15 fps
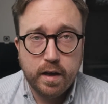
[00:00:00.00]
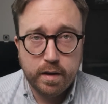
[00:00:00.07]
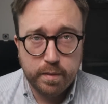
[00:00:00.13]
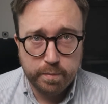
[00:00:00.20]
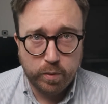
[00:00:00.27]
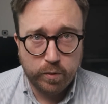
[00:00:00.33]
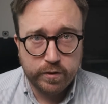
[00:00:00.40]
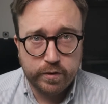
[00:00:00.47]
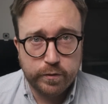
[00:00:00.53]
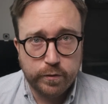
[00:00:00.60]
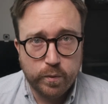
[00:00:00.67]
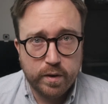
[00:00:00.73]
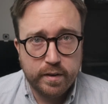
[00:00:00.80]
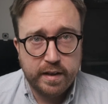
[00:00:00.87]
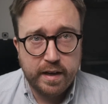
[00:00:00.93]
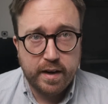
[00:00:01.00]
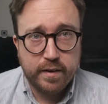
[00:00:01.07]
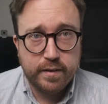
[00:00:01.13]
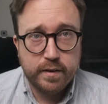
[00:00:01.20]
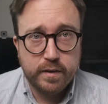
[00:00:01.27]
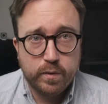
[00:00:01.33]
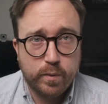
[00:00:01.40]
box four
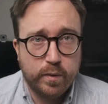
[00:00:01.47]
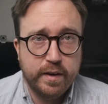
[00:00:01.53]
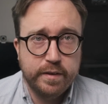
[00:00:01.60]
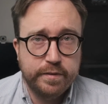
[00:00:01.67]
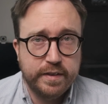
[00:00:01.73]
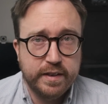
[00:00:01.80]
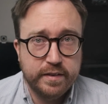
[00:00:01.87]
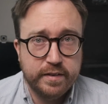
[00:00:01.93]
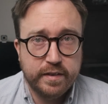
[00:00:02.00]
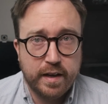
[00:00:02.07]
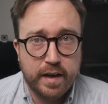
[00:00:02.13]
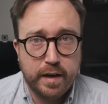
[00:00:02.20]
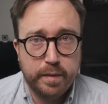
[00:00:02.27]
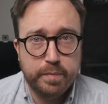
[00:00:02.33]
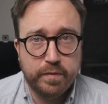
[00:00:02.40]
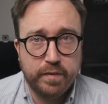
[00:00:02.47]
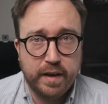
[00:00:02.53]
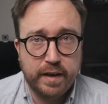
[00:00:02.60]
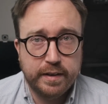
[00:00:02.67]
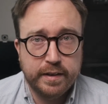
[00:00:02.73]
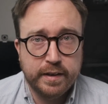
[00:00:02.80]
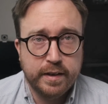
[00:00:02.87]
there, or if this type of
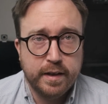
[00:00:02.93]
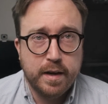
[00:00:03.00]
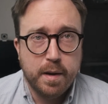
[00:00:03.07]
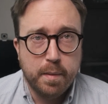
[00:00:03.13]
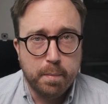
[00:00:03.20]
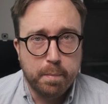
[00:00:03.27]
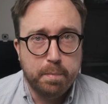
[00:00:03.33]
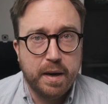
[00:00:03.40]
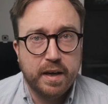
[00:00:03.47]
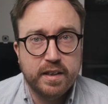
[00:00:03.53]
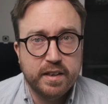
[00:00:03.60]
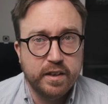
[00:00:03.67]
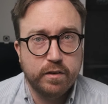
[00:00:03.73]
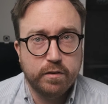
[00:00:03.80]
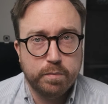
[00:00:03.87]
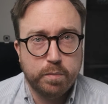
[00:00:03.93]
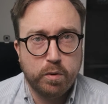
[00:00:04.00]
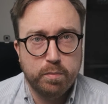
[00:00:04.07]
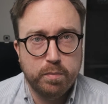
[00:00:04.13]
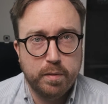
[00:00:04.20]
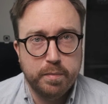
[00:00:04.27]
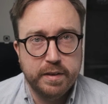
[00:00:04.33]
like bucket of
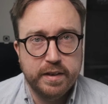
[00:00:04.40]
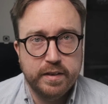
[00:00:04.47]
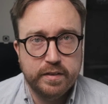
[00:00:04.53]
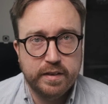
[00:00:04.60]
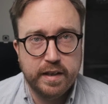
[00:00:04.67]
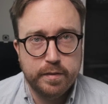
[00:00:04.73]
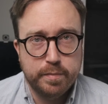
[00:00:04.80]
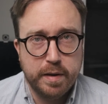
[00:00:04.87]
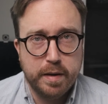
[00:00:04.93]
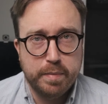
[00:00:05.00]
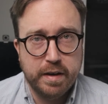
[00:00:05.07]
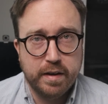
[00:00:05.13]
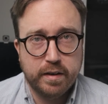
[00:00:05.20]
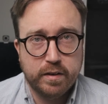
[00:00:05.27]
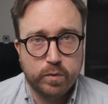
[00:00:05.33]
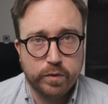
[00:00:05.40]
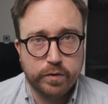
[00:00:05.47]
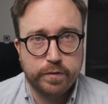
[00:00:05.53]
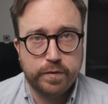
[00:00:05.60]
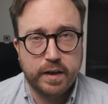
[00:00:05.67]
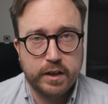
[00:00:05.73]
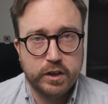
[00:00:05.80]
problem, in this case, maybe a
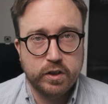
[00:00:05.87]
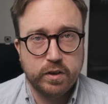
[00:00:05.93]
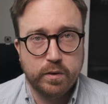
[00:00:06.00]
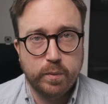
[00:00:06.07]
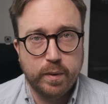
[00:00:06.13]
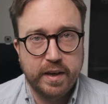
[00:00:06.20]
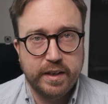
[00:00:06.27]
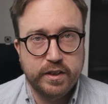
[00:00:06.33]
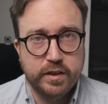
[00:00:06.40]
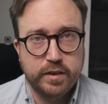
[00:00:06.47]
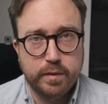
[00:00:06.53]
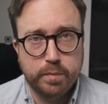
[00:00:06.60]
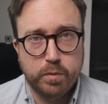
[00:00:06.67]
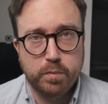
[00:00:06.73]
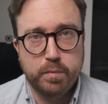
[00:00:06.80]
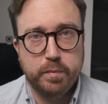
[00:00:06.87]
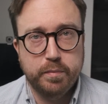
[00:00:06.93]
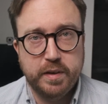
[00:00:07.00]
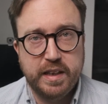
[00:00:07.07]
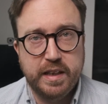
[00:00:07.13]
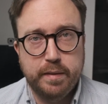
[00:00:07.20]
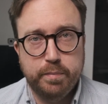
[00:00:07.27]
cross-functional relationship problem,
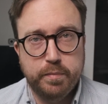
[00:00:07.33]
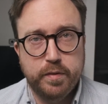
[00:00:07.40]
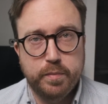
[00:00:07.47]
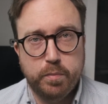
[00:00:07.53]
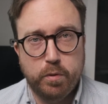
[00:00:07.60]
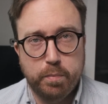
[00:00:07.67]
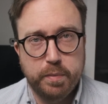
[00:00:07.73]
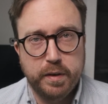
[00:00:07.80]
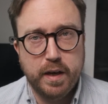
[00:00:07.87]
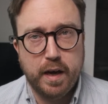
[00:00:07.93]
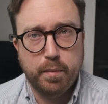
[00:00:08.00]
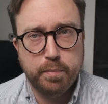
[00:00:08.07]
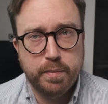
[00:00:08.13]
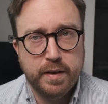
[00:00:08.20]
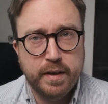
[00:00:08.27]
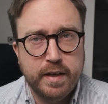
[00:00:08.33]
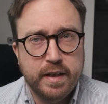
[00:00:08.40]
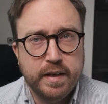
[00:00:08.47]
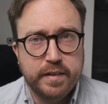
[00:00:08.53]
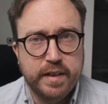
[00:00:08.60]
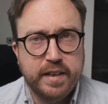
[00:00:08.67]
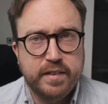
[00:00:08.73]
keeps popping up,
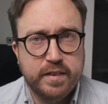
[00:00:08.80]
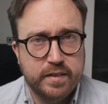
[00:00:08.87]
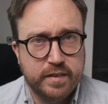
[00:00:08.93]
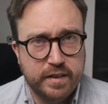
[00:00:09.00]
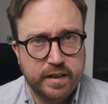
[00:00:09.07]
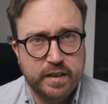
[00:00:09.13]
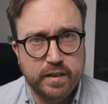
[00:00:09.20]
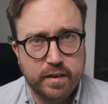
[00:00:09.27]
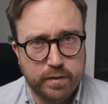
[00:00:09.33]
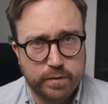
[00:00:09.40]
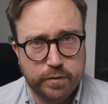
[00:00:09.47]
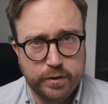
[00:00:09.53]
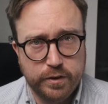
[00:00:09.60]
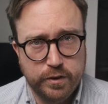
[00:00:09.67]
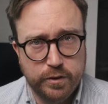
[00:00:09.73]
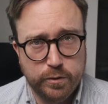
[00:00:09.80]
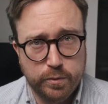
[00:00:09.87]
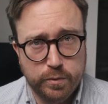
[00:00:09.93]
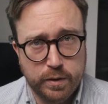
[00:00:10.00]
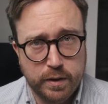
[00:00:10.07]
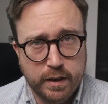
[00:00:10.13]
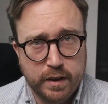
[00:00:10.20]
that's a signal for
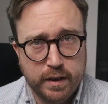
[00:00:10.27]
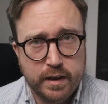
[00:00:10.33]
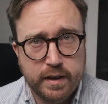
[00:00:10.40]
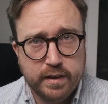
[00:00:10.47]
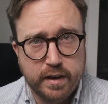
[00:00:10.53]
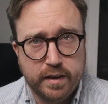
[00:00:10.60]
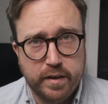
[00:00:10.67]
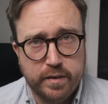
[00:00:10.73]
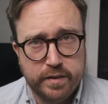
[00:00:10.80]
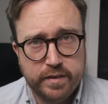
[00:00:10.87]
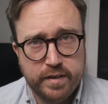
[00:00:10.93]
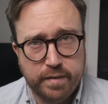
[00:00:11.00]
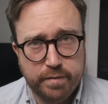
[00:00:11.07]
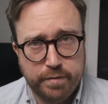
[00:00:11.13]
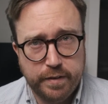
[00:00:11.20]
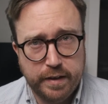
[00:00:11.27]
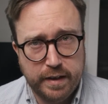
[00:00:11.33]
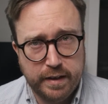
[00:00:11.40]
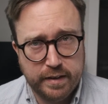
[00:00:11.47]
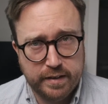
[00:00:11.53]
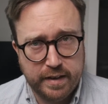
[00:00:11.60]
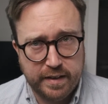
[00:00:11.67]
you that there is
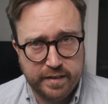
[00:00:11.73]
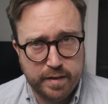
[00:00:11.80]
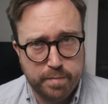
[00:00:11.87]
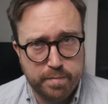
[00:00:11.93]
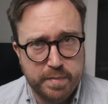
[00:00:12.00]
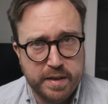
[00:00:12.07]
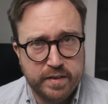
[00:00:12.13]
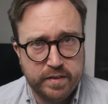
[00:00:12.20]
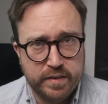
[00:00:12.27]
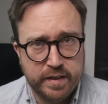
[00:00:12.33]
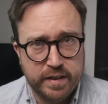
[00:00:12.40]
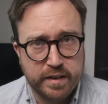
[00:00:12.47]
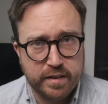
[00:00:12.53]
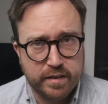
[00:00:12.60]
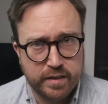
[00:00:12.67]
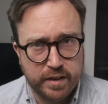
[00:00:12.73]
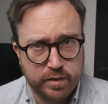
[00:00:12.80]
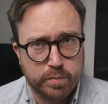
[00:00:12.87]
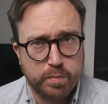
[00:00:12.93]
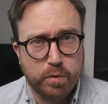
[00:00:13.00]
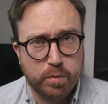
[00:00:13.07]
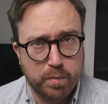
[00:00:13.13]
something that's amiss here that
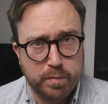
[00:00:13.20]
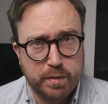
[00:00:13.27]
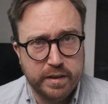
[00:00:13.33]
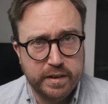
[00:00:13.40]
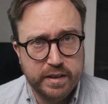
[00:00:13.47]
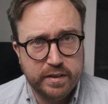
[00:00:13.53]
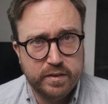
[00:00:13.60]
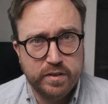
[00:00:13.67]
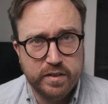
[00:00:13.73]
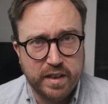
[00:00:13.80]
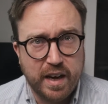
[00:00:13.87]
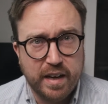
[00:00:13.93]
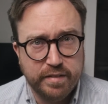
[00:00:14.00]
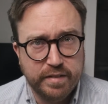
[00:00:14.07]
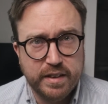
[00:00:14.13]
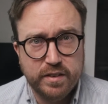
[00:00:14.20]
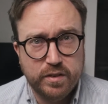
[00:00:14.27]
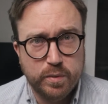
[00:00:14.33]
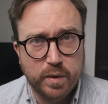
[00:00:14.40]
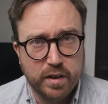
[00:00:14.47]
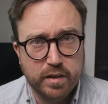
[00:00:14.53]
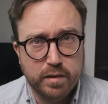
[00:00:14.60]
you probably need to dive
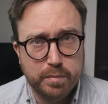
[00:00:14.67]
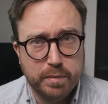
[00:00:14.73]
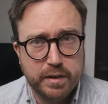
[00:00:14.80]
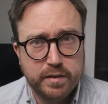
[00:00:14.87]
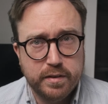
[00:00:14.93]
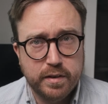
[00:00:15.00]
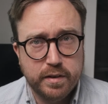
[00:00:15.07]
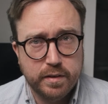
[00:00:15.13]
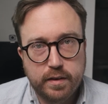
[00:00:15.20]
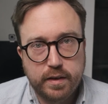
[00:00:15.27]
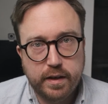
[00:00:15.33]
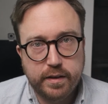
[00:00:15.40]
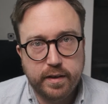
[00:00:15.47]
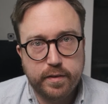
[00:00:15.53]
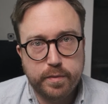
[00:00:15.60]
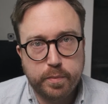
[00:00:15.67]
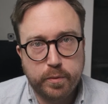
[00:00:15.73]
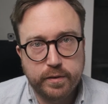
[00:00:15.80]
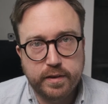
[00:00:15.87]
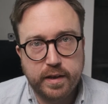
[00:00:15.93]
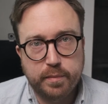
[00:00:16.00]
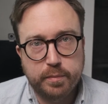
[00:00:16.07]
into a little bit. Another
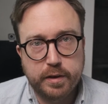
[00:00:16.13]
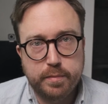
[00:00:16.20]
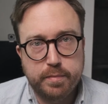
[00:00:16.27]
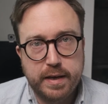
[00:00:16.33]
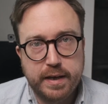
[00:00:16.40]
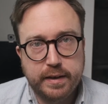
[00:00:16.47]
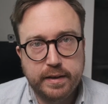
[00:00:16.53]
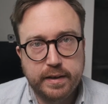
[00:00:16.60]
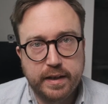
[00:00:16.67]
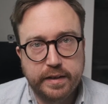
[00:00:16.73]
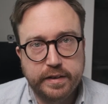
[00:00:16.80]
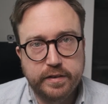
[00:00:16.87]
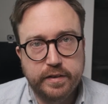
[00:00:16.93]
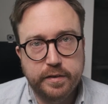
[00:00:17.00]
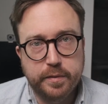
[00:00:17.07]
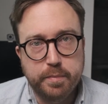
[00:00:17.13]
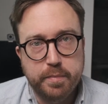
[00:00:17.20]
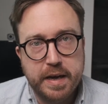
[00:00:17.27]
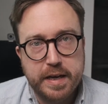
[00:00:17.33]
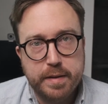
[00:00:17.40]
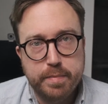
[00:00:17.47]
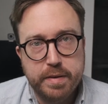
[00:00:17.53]
point that I'm going to make, and this is
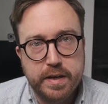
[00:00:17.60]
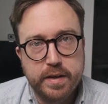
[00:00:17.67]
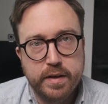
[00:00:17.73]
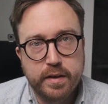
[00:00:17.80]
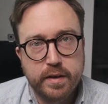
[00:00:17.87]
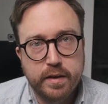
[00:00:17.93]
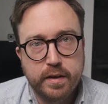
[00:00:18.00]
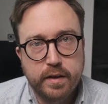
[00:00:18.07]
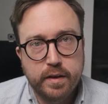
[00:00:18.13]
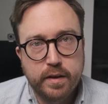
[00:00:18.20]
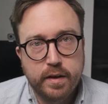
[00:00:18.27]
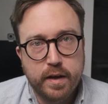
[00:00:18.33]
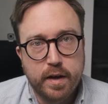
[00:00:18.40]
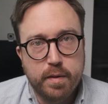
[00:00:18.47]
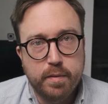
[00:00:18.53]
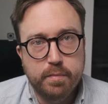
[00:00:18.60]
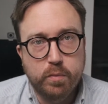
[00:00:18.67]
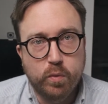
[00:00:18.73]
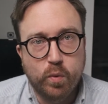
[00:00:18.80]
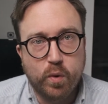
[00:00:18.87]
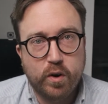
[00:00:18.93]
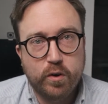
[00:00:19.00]
maybe
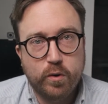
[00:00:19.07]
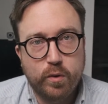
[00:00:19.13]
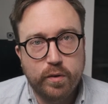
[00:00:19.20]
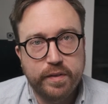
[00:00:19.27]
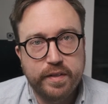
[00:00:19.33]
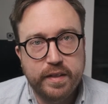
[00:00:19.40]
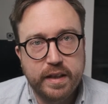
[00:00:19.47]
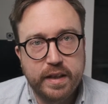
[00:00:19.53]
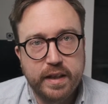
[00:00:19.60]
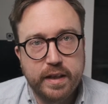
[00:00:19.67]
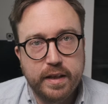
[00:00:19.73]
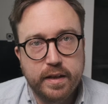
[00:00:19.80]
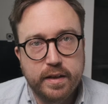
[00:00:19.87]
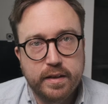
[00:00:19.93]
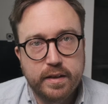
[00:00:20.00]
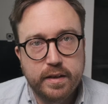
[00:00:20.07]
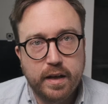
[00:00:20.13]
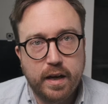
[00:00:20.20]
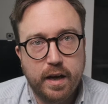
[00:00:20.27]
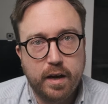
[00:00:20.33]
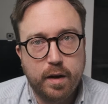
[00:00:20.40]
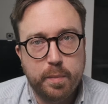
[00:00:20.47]
more on
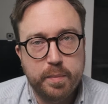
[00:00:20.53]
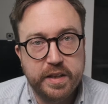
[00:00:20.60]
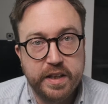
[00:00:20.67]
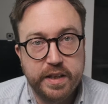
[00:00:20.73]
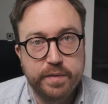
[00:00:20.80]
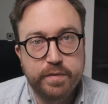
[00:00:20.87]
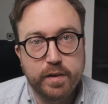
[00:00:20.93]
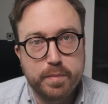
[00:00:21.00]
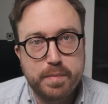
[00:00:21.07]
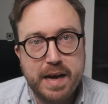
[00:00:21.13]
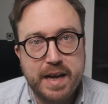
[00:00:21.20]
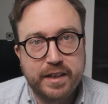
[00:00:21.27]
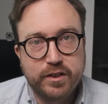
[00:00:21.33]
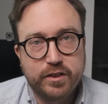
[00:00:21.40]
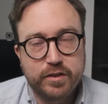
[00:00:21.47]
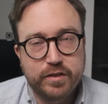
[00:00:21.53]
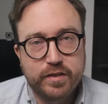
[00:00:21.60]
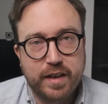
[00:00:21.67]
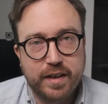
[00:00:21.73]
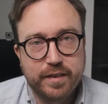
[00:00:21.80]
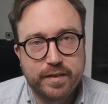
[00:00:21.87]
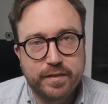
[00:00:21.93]
the evil manager
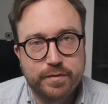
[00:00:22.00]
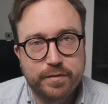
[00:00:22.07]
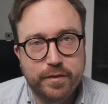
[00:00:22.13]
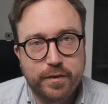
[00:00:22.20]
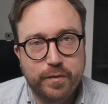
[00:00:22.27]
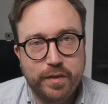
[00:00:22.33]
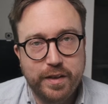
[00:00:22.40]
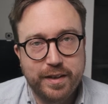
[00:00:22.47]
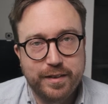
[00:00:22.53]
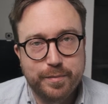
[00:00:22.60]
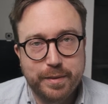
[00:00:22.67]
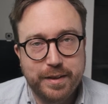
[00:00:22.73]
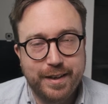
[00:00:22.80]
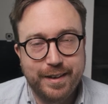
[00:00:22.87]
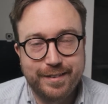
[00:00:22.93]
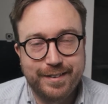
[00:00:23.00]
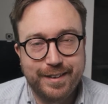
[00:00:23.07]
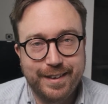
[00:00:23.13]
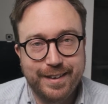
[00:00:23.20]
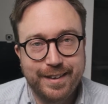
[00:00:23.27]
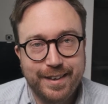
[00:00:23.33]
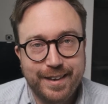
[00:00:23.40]
side of things
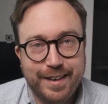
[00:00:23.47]
potentially,